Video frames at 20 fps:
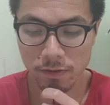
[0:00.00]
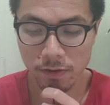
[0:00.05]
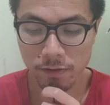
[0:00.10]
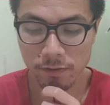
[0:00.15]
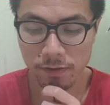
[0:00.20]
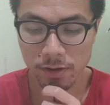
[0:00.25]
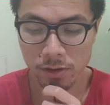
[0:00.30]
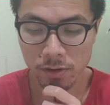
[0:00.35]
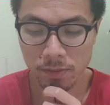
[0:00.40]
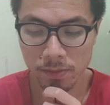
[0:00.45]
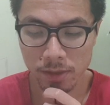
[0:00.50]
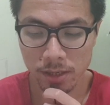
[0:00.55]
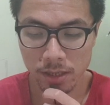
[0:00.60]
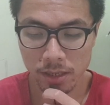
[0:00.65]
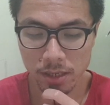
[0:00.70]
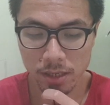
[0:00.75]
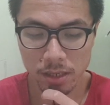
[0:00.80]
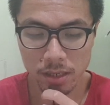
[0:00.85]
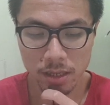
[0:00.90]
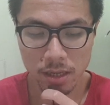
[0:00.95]

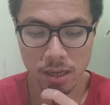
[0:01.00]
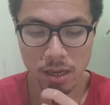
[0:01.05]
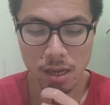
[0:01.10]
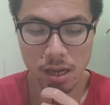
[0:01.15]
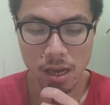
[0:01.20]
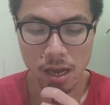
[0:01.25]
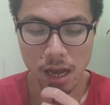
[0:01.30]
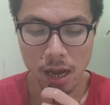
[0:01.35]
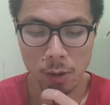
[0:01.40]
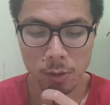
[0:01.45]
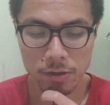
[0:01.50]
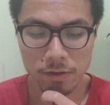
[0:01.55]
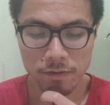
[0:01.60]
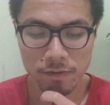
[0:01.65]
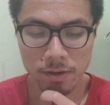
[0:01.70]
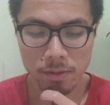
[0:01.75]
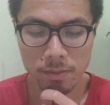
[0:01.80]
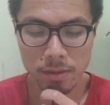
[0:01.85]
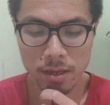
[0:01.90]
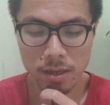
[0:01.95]
fulfillment. I was
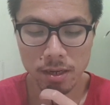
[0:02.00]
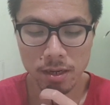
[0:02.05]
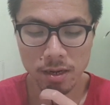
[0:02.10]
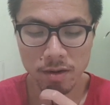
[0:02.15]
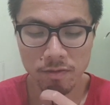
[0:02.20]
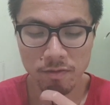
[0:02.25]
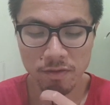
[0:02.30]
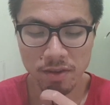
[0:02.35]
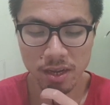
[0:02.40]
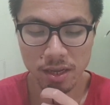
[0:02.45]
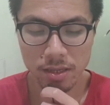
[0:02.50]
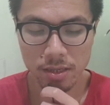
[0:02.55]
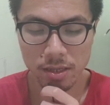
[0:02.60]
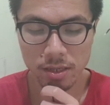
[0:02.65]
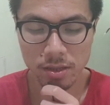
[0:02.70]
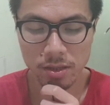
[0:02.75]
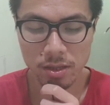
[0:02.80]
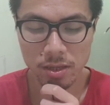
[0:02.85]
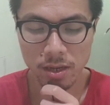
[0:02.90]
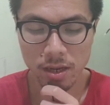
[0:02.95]
firmly
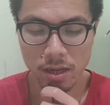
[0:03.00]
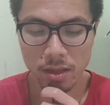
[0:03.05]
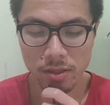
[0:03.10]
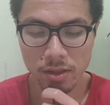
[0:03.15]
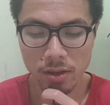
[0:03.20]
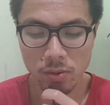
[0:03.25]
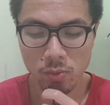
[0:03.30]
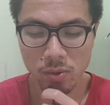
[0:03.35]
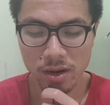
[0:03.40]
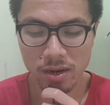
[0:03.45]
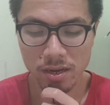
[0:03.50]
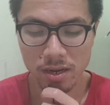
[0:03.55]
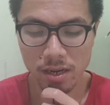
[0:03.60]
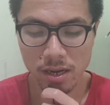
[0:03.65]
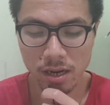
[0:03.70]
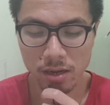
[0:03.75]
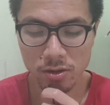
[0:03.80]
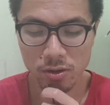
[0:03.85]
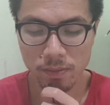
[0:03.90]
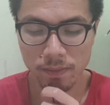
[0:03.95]
convinced that one day
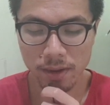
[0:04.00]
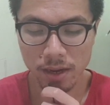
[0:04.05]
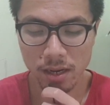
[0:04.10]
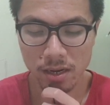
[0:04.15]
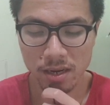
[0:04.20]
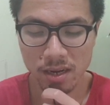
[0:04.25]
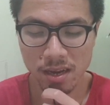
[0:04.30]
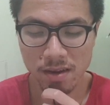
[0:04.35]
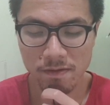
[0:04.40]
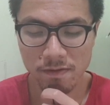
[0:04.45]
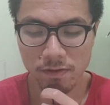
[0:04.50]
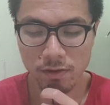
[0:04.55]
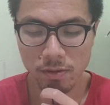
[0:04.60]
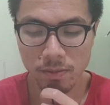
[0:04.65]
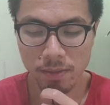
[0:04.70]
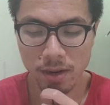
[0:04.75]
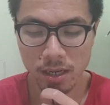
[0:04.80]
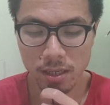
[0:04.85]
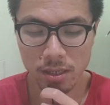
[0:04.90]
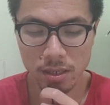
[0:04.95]
I should make a name for
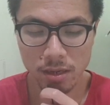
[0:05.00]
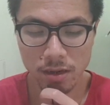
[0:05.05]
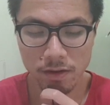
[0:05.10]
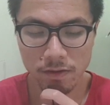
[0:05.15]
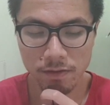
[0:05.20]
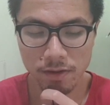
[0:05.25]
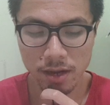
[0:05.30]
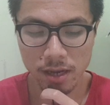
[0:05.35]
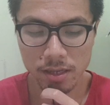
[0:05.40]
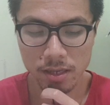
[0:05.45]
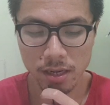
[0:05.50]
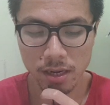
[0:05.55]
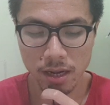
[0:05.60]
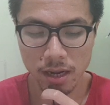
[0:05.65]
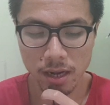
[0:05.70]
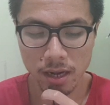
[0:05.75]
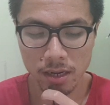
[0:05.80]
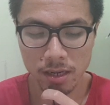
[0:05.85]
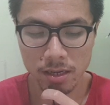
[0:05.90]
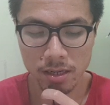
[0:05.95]
myself as an
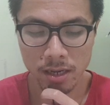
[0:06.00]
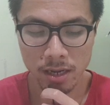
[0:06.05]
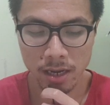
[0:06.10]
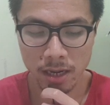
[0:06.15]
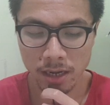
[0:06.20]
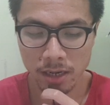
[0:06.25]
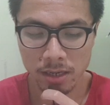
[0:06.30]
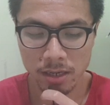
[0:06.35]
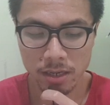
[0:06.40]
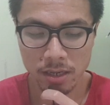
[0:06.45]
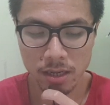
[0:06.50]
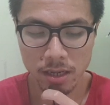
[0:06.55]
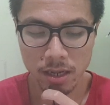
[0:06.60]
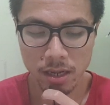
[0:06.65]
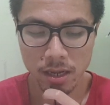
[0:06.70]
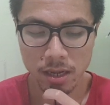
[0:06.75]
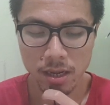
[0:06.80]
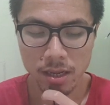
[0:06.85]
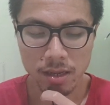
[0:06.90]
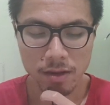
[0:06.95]
architect.
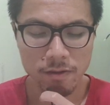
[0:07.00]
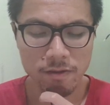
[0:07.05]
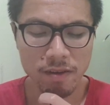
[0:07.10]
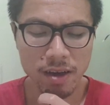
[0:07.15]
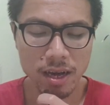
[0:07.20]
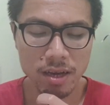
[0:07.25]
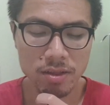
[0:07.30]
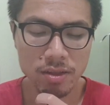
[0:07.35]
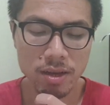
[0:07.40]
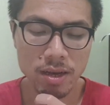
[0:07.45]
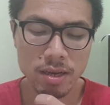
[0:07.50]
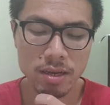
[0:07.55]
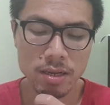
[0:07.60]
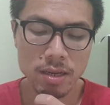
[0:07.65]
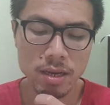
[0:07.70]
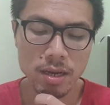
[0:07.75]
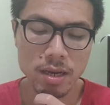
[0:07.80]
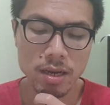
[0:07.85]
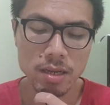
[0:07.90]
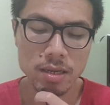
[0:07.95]
The fact that,
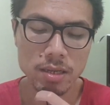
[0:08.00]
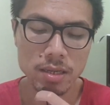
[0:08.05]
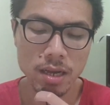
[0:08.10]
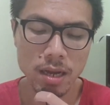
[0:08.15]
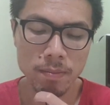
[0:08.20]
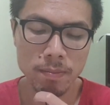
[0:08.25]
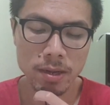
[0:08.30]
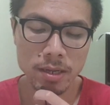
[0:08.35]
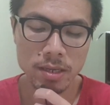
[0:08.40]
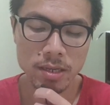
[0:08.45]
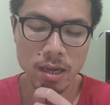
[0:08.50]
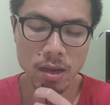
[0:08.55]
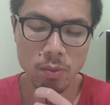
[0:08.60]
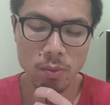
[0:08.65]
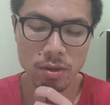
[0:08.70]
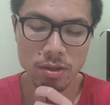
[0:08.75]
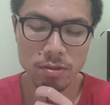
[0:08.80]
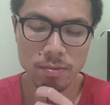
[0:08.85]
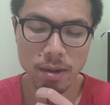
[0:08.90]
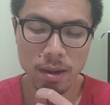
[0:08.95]
side by side
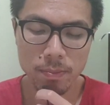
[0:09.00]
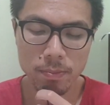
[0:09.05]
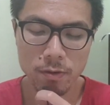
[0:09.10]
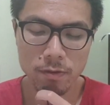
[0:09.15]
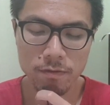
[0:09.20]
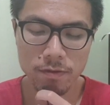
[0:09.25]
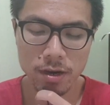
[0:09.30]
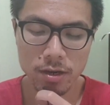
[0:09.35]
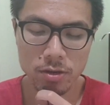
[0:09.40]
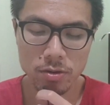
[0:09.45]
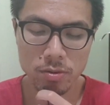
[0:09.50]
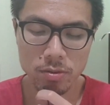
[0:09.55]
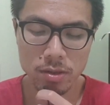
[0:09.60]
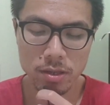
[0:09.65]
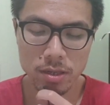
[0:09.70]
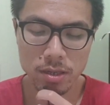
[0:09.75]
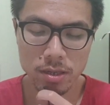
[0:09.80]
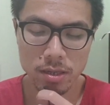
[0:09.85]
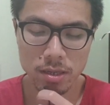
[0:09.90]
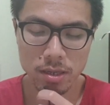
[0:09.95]
with my professional
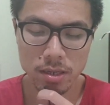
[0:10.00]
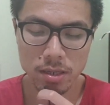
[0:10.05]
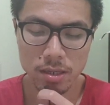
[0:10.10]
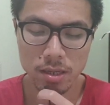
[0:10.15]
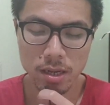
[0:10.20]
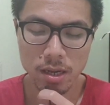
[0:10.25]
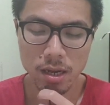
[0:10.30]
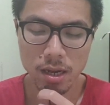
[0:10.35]
studies,